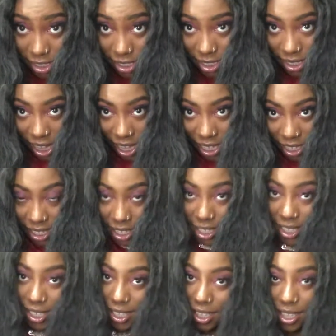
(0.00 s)

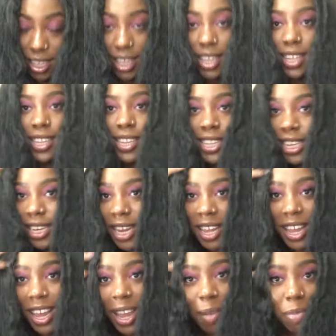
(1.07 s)
Like, she
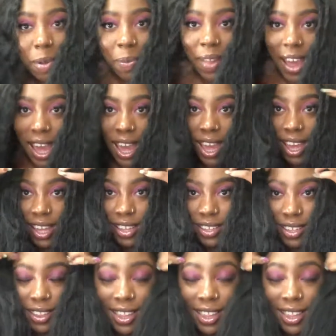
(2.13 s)
didn't come to play.